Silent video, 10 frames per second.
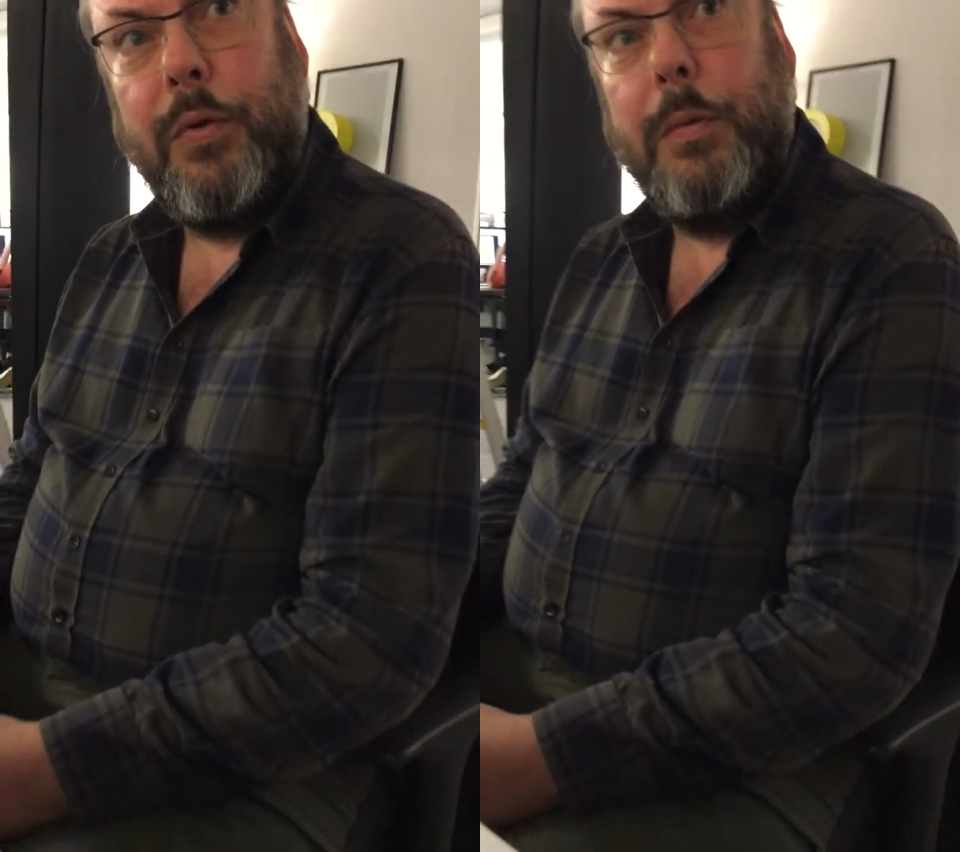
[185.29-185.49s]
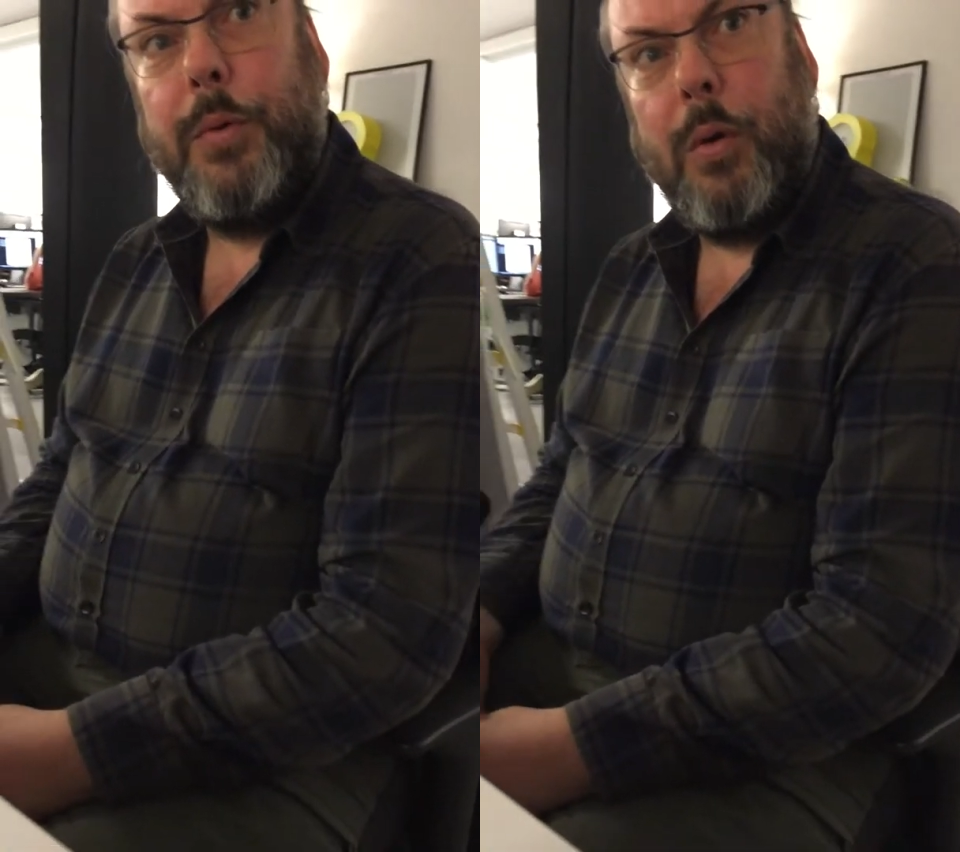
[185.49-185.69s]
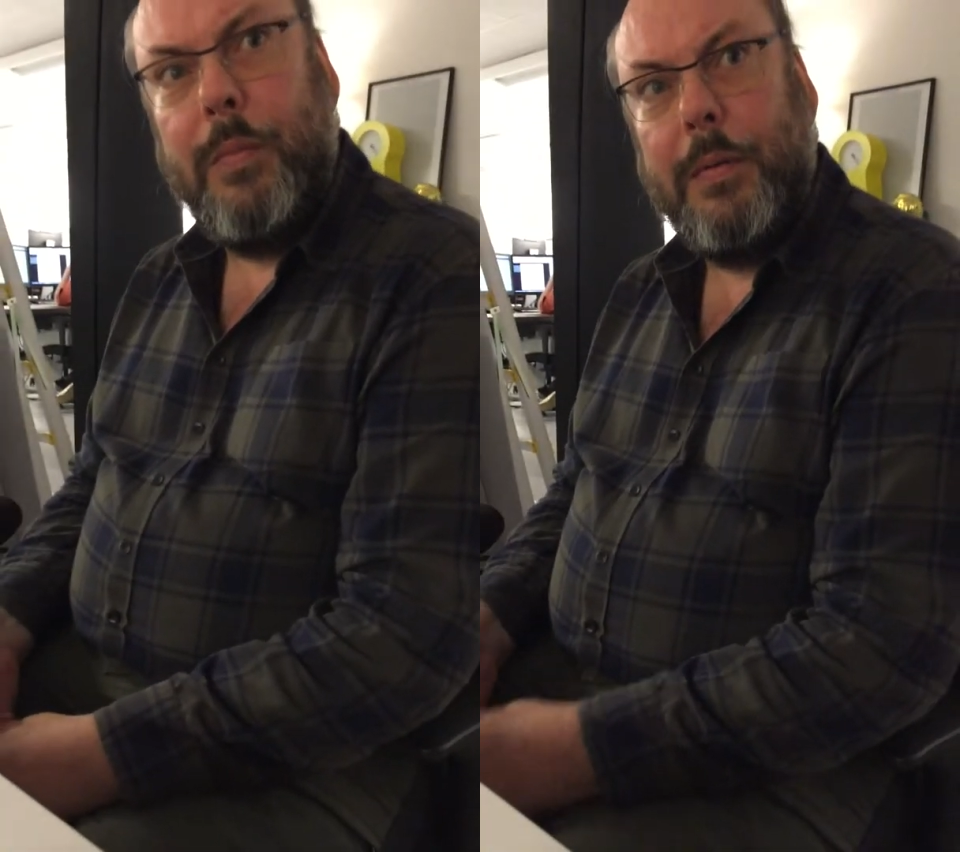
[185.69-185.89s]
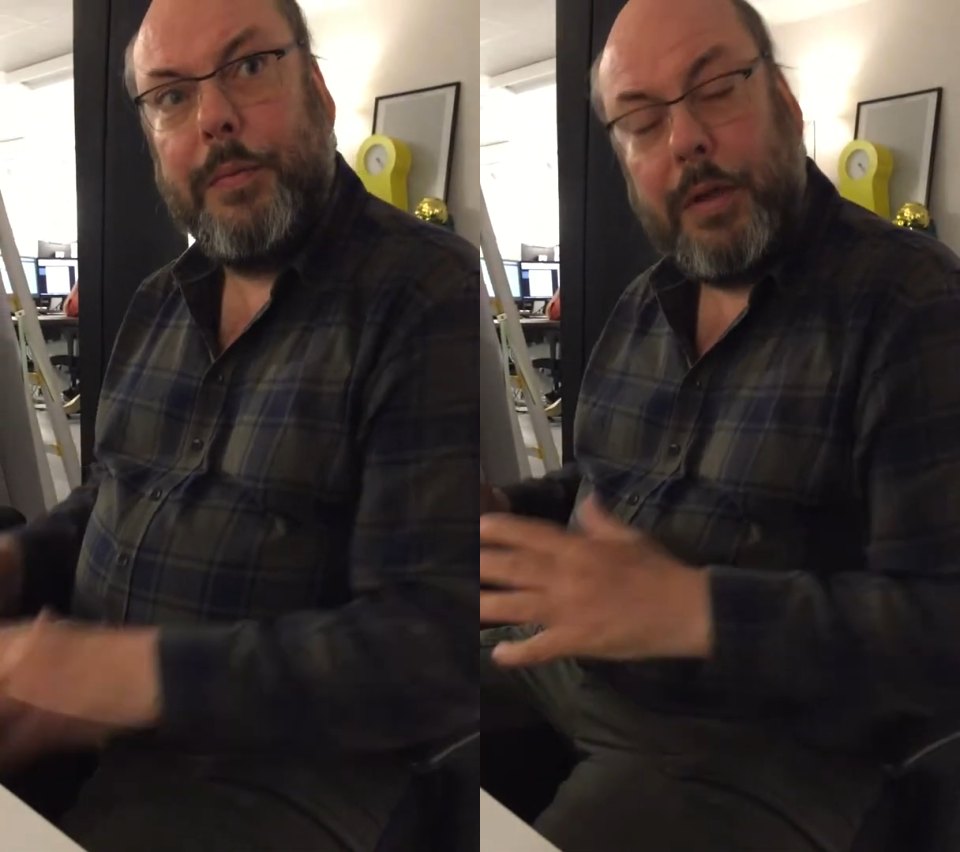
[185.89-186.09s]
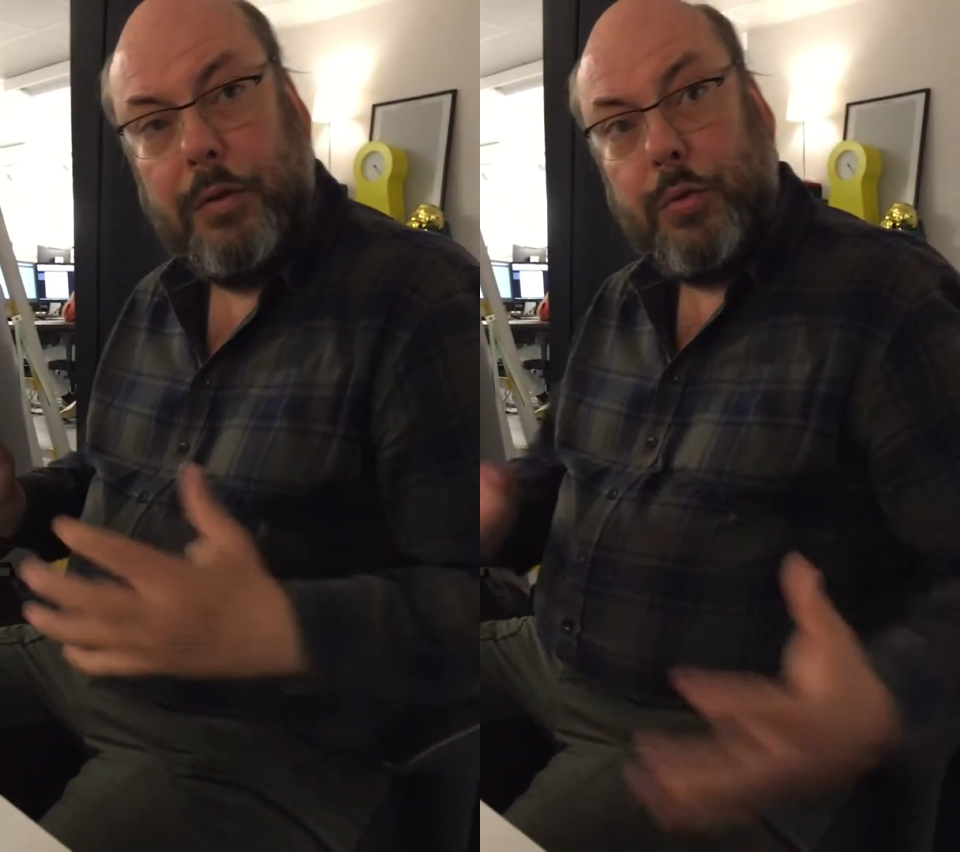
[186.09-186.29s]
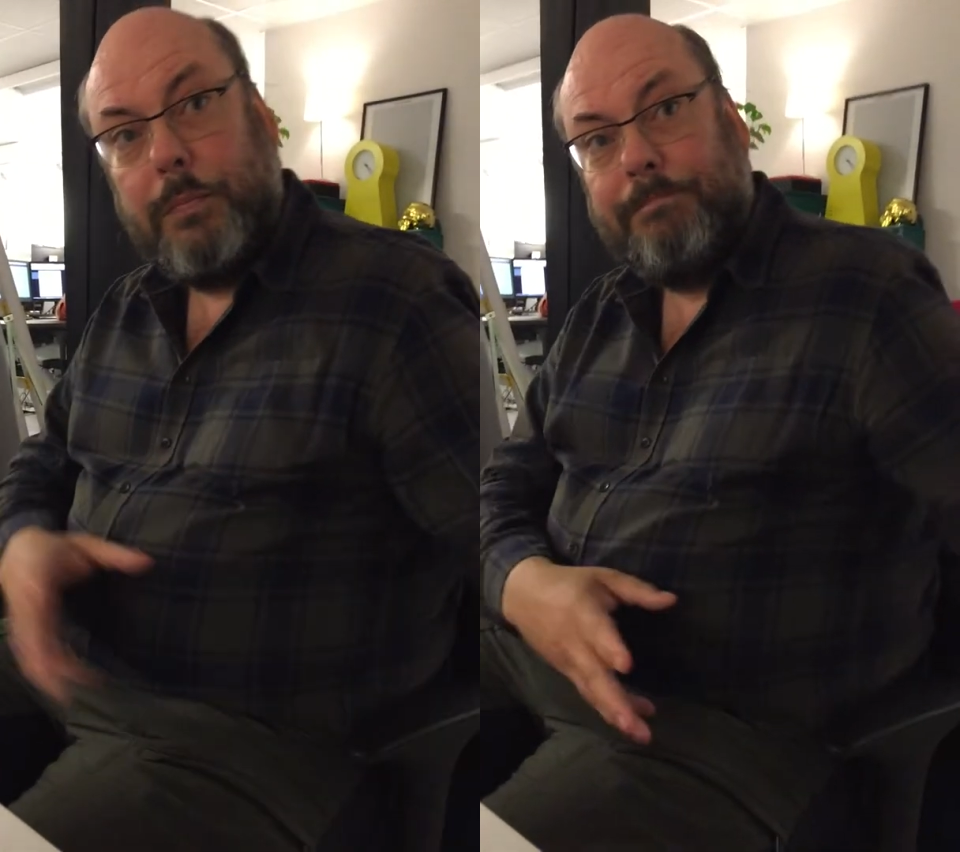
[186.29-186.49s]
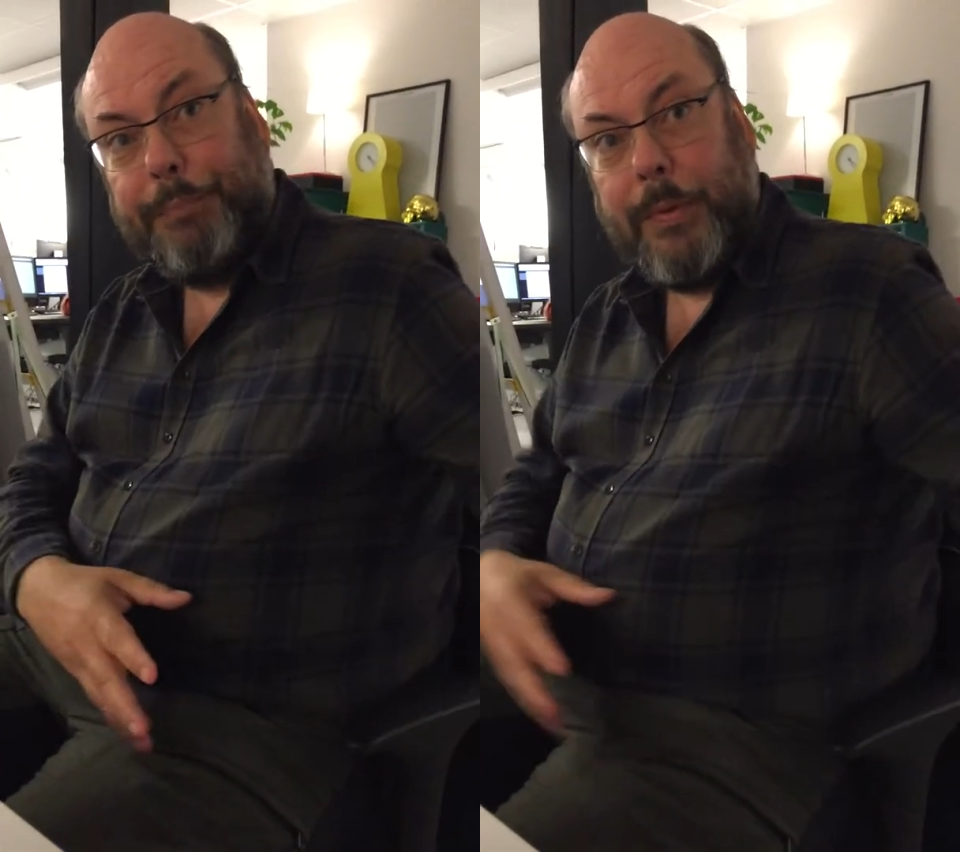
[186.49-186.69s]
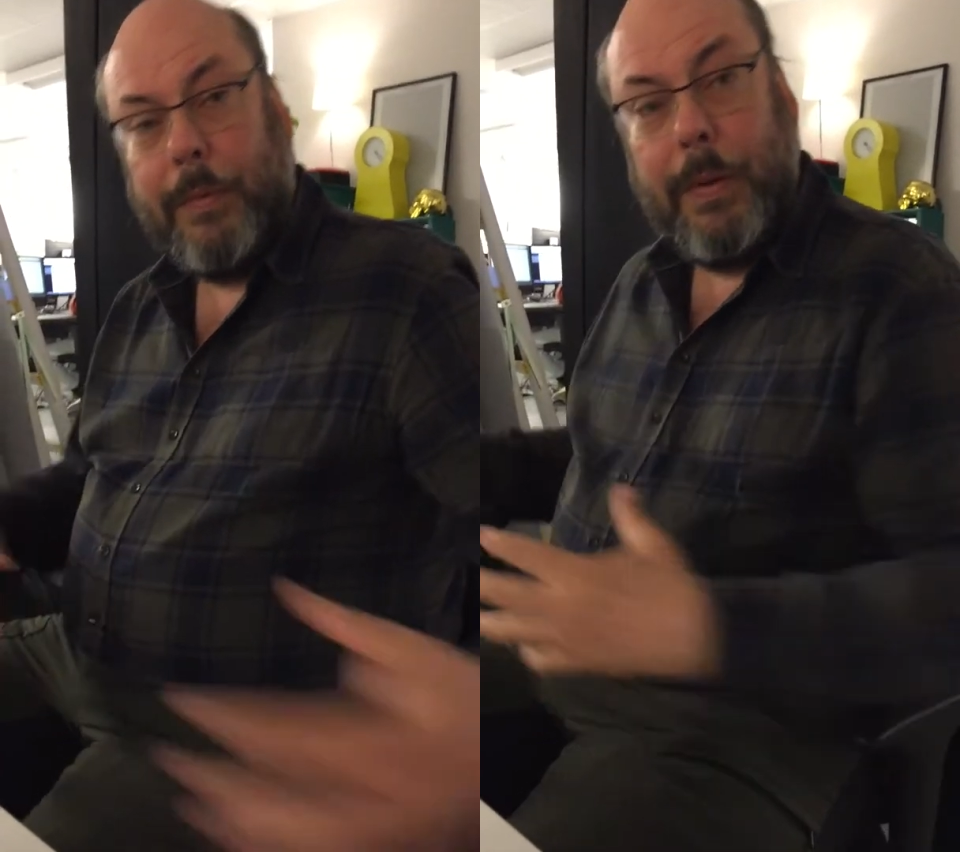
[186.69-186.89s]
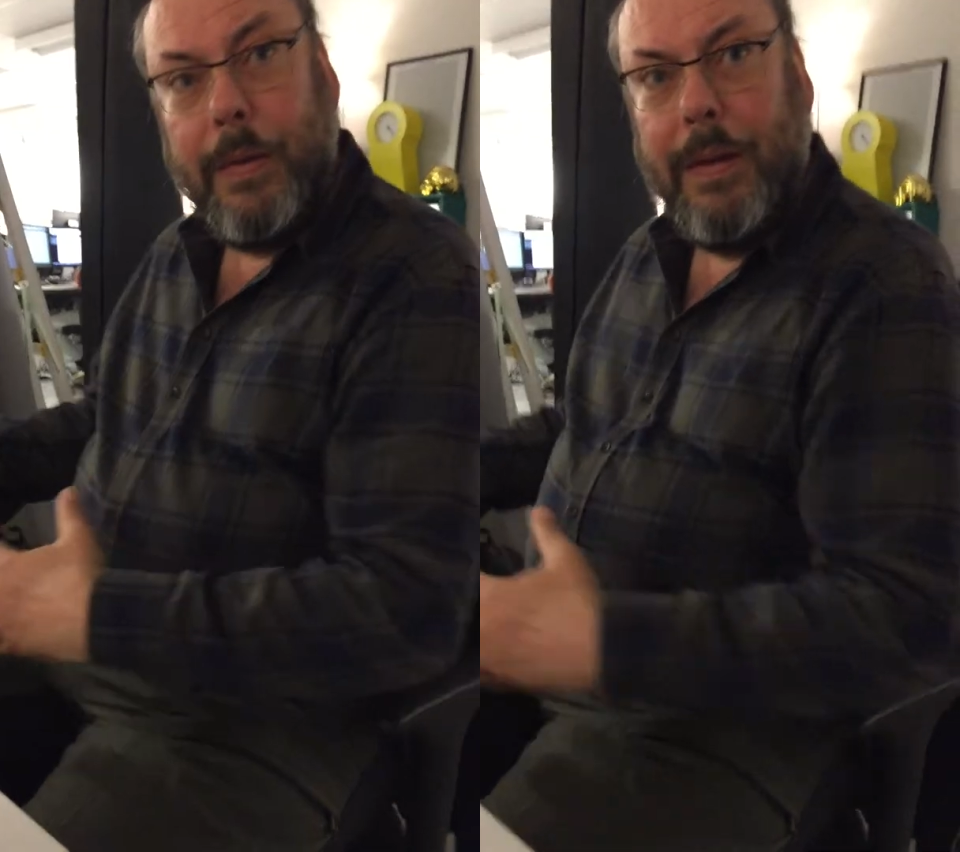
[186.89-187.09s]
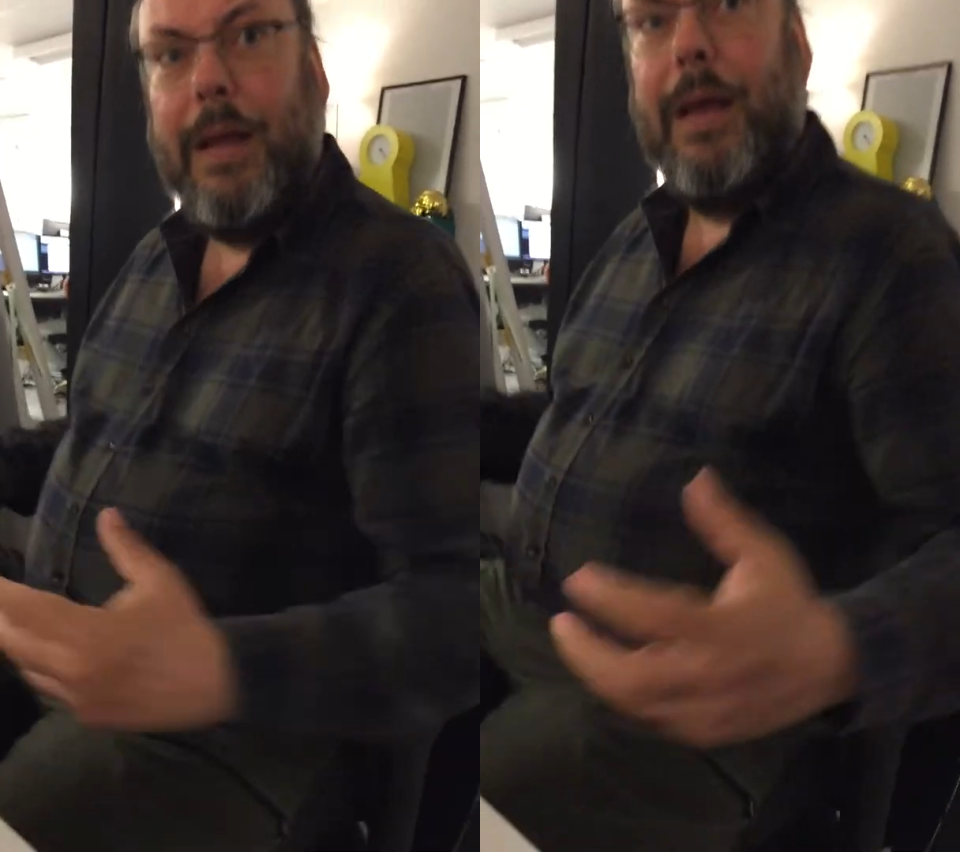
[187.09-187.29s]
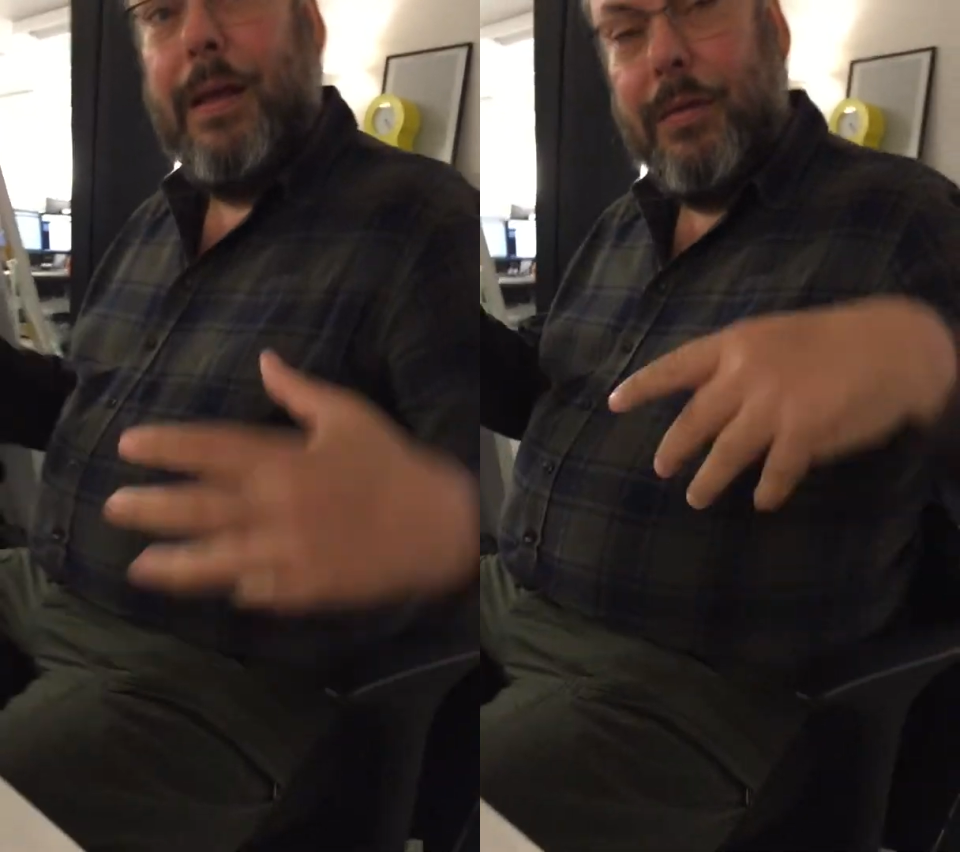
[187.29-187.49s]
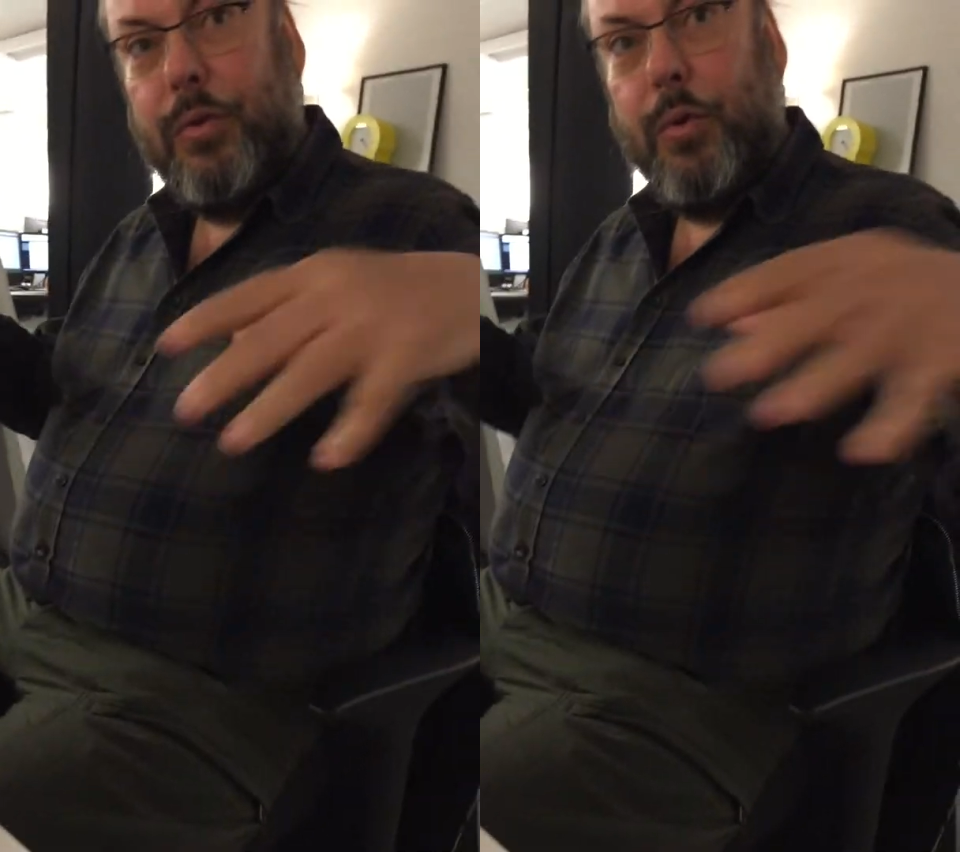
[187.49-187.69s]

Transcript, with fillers: for the problems and yeah, to ex- absolutely.